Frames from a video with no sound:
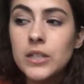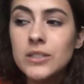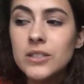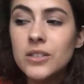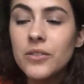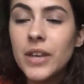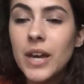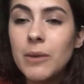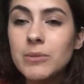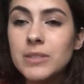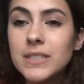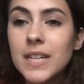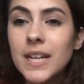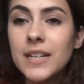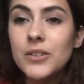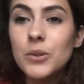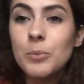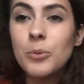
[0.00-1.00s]
So that was
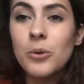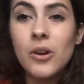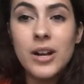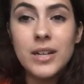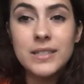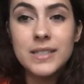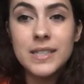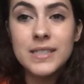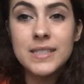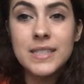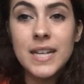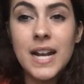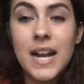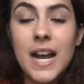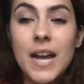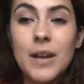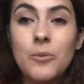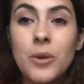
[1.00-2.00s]
kind of the process that
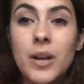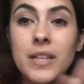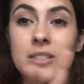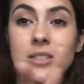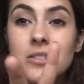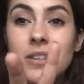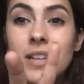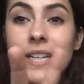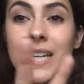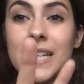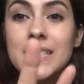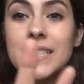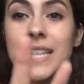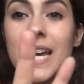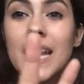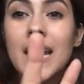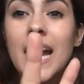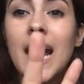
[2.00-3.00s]
I went. So like I
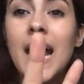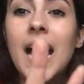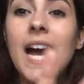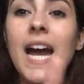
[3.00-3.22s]
said,